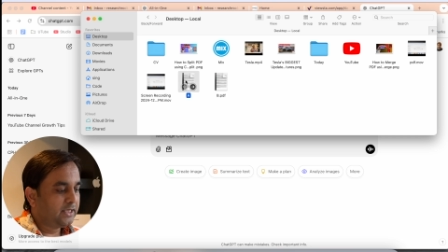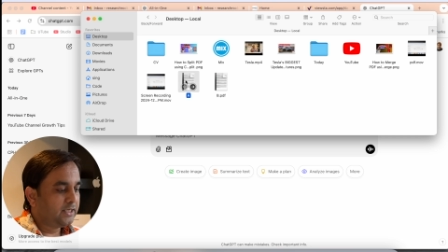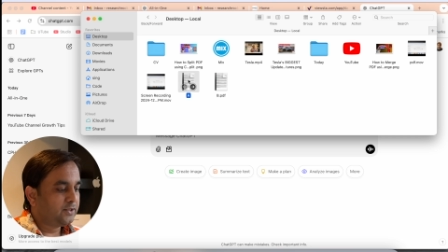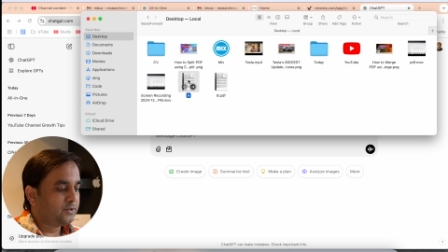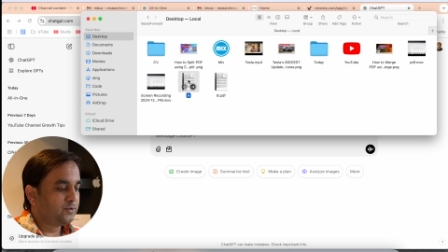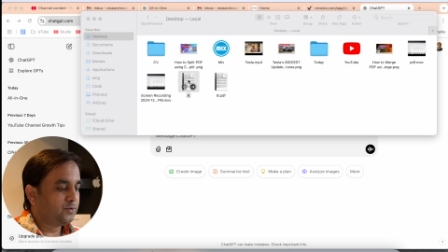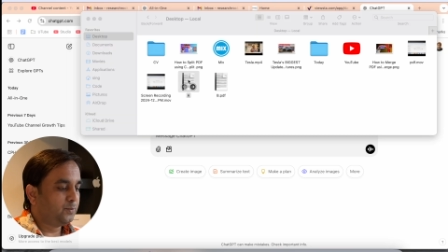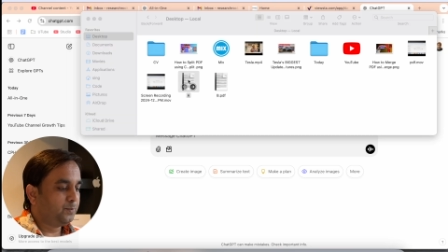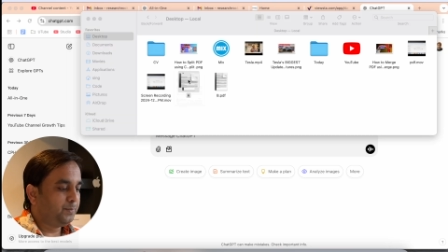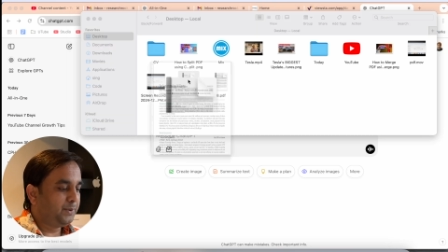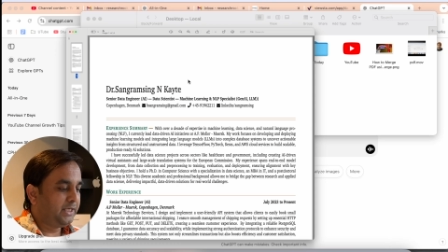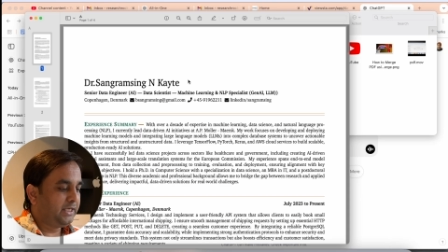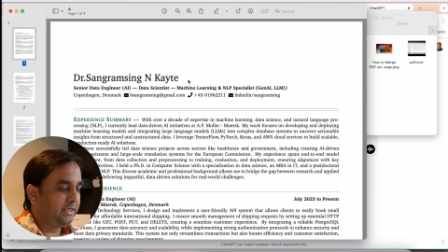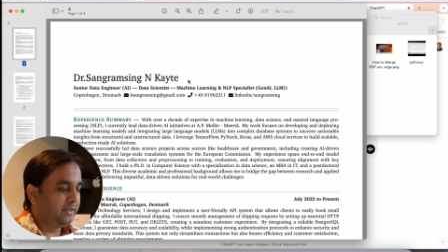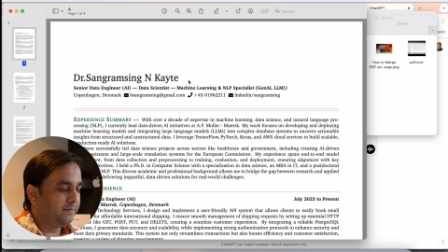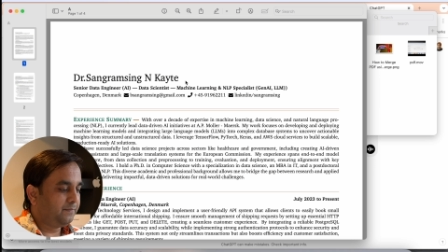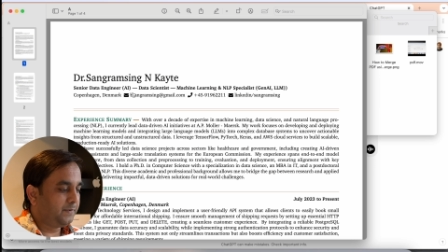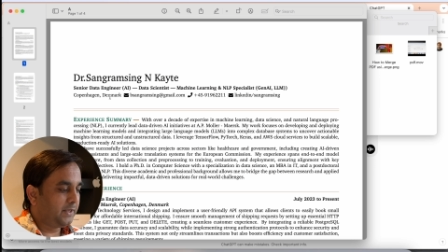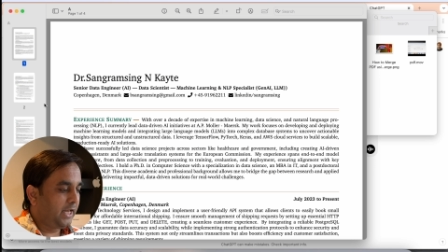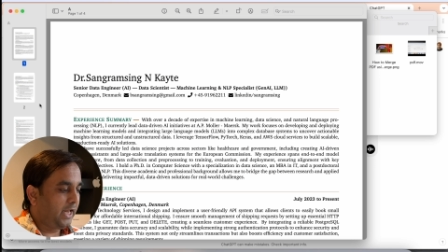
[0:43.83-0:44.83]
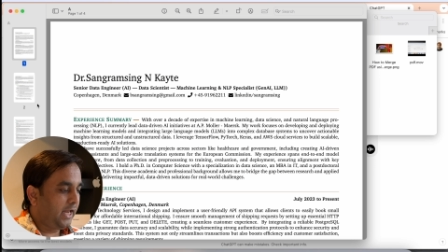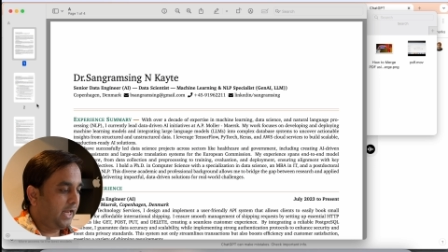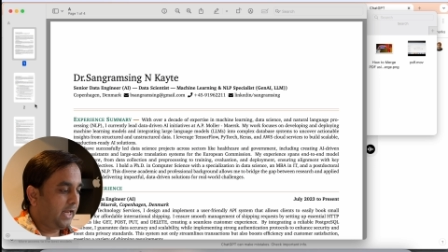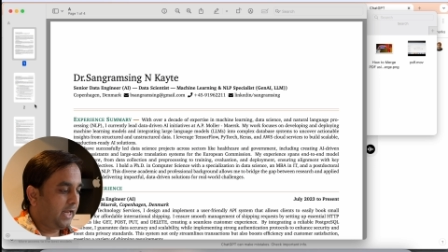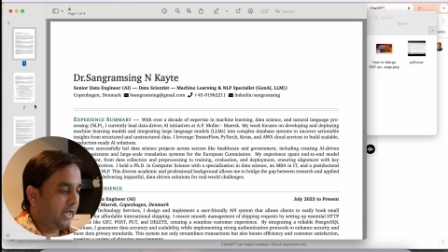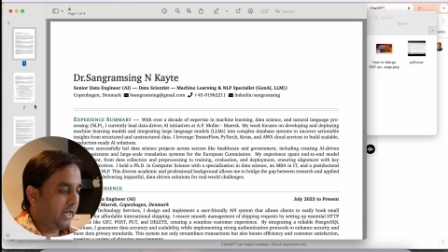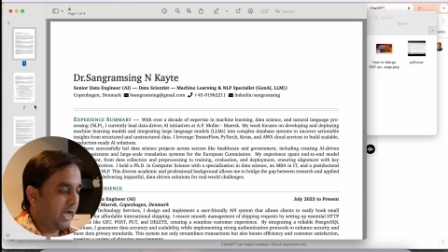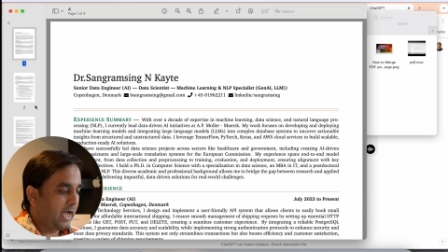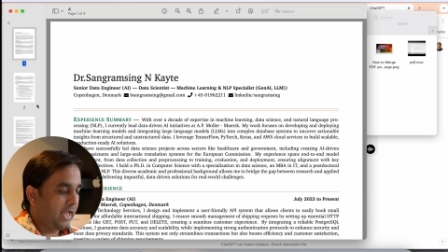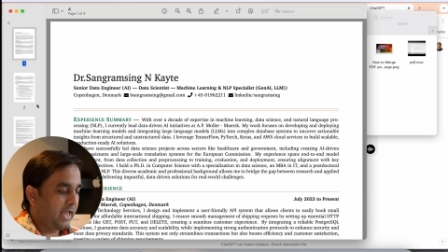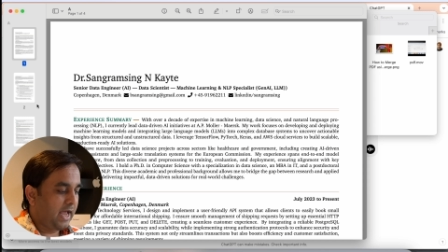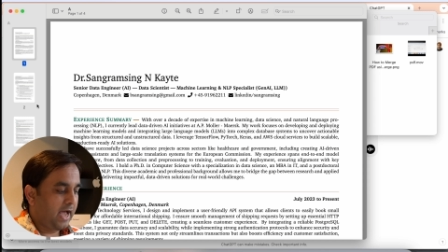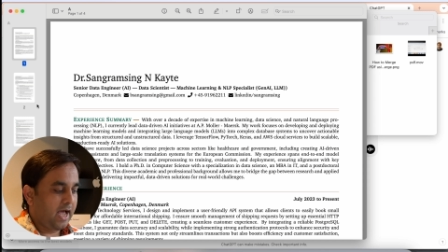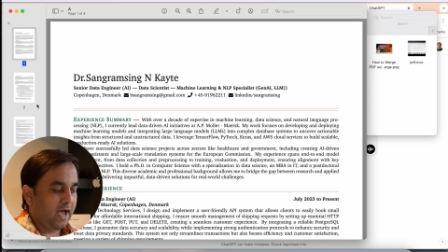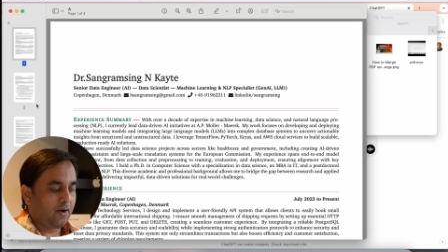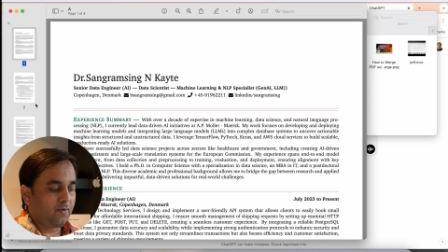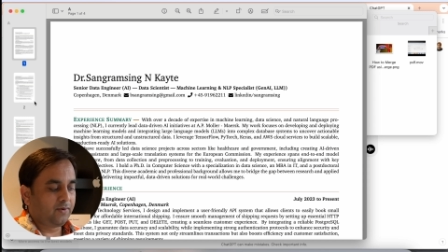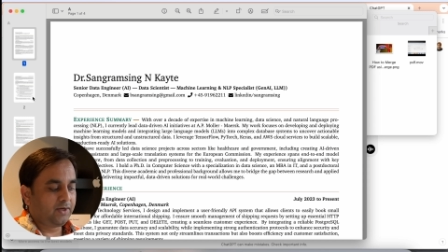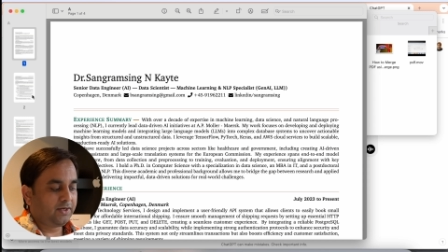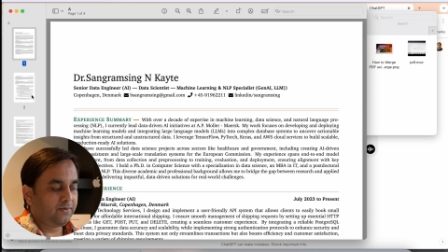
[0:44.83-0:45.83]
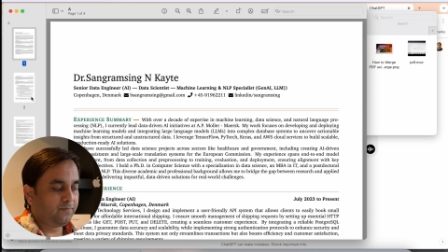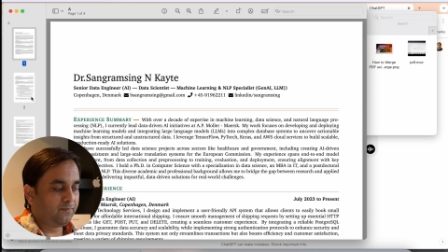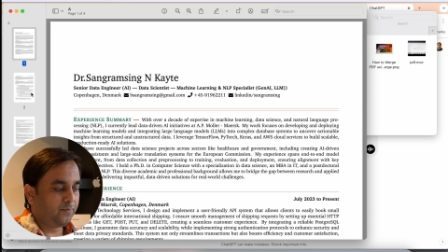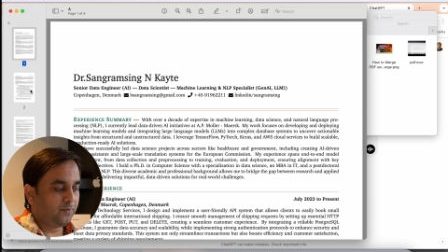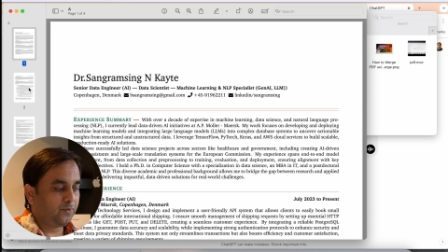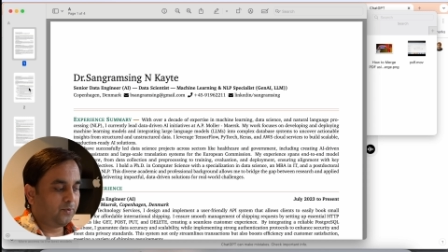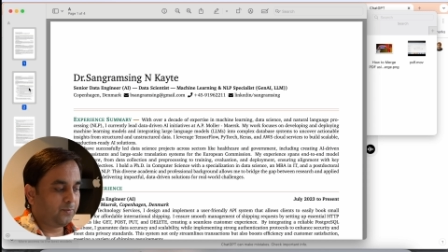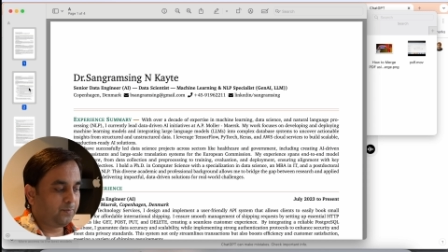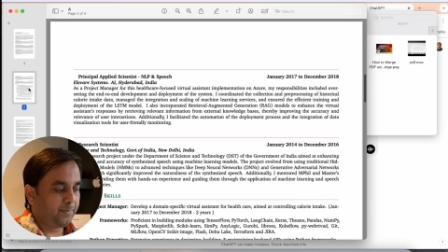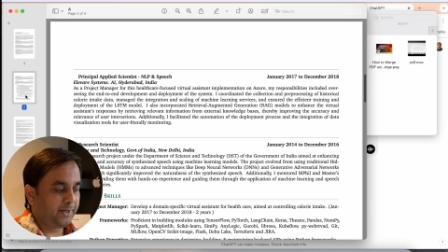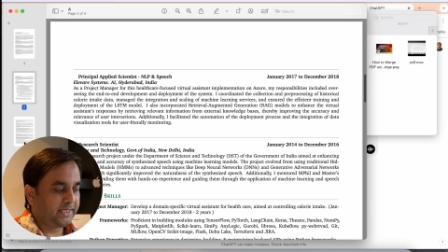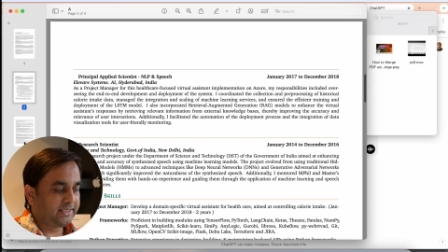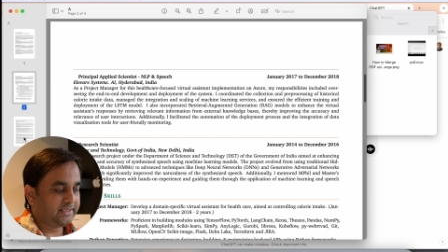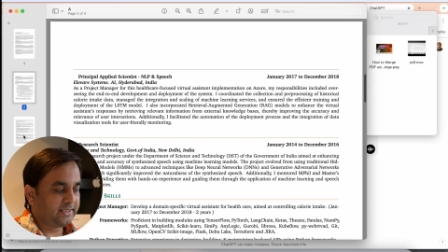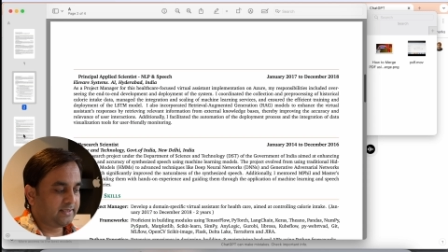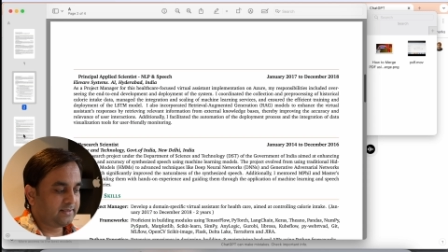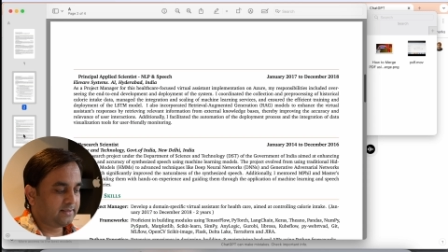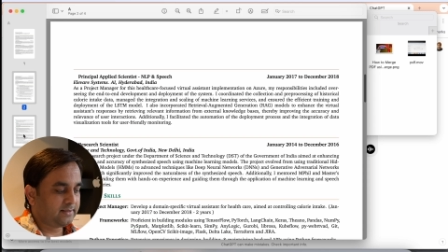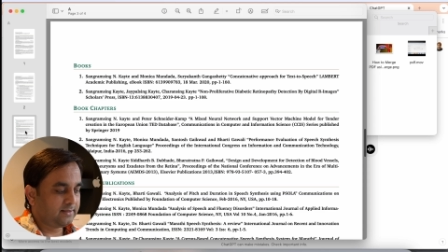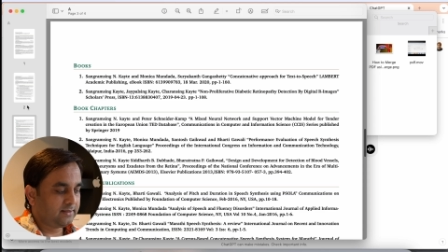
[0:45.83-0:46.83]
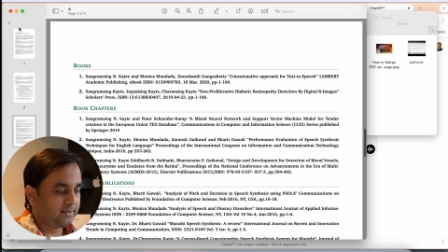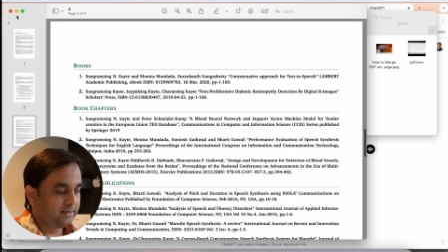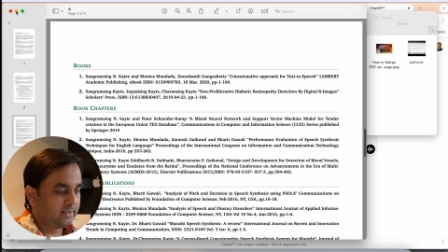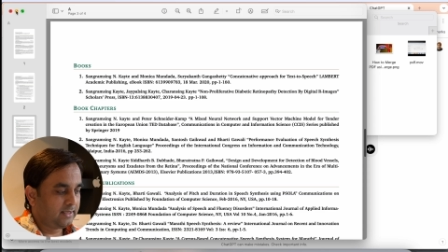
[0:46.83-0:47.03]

So P D F A I have in four pages